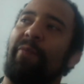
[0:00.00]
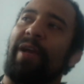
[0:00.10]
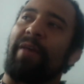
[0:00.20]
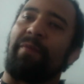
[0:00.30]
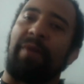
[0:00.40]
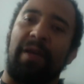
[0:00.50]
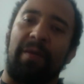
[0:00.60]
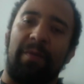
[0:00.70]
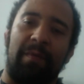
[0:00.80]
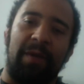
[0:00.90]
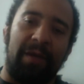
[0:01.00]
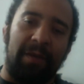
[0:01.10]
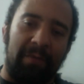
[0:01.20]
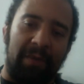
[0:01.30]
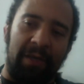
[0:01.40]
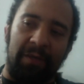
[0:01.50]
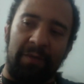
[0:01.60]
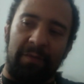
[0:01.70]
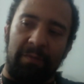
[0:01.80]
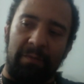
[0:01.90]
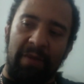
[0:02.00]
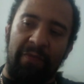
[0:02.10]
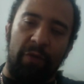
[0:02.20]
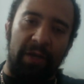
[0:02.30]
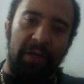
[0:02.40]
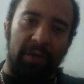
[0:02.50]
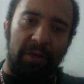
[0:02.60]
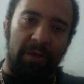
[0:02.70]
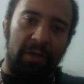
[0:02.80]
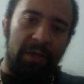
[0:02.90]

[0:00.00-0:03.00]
my my my my my friend here.